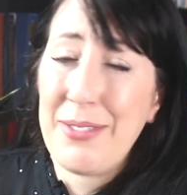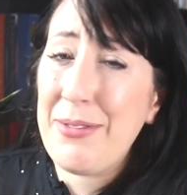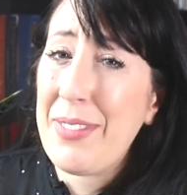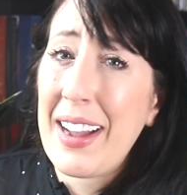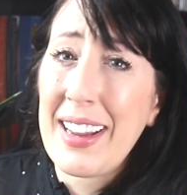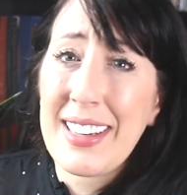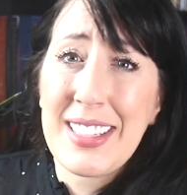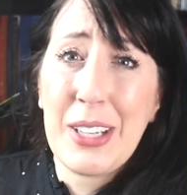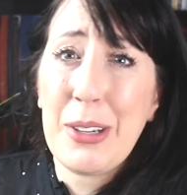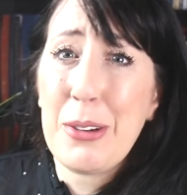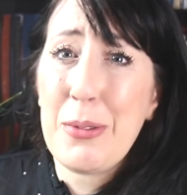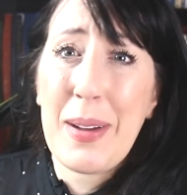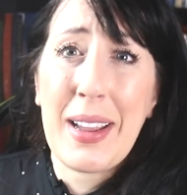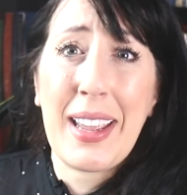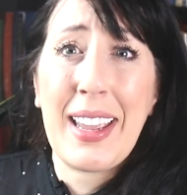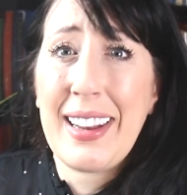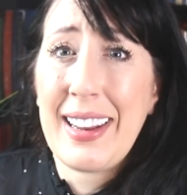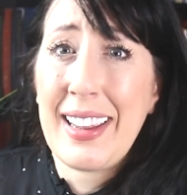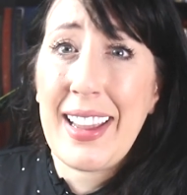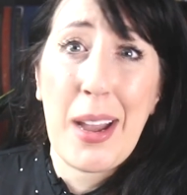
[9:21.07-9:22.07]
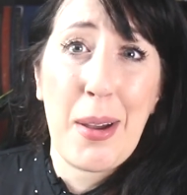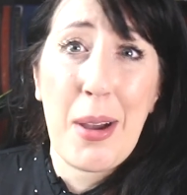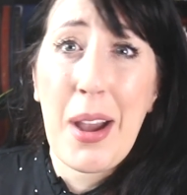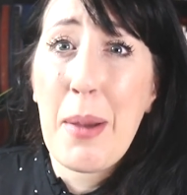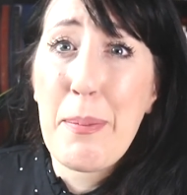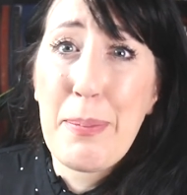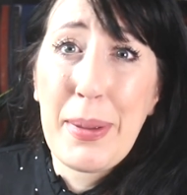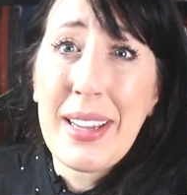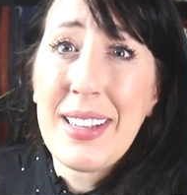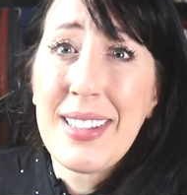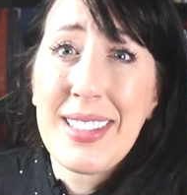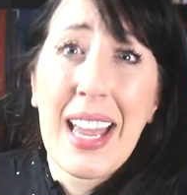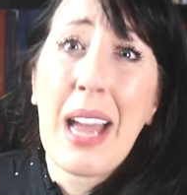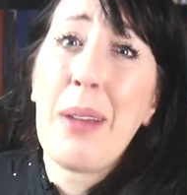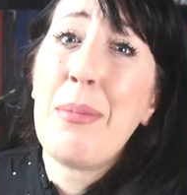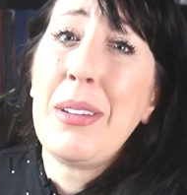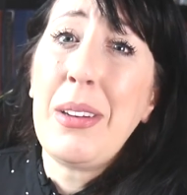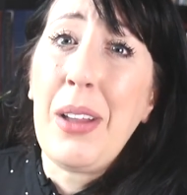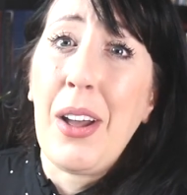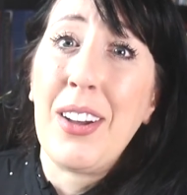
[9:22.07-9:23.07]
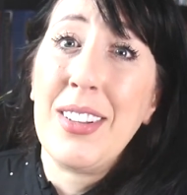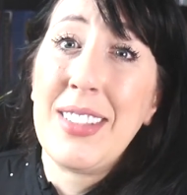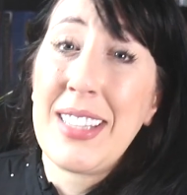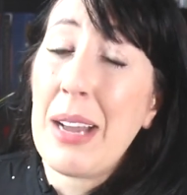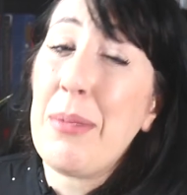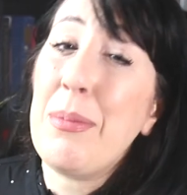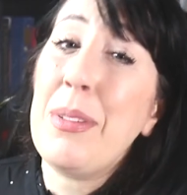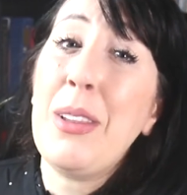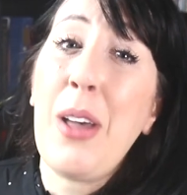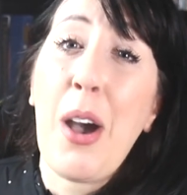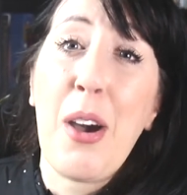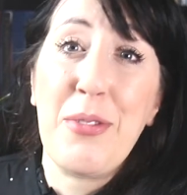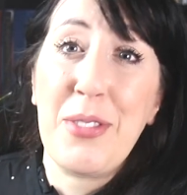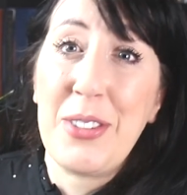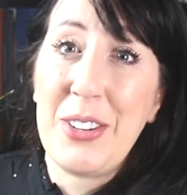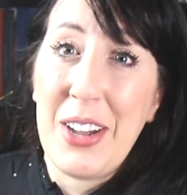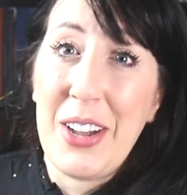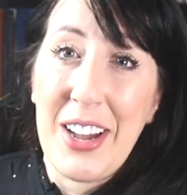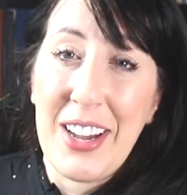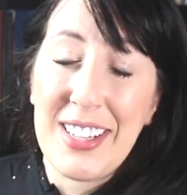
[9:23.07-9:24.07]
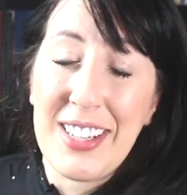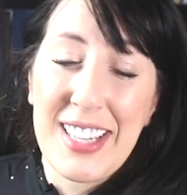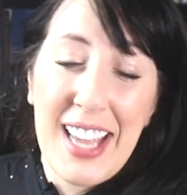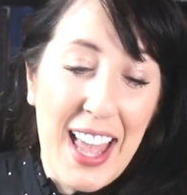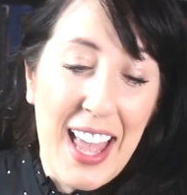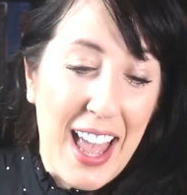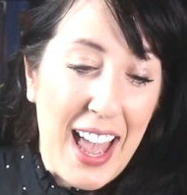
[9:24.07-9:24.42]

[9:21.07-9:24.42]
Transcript: In fact, who am I kidding? I'm a lot of a nerd.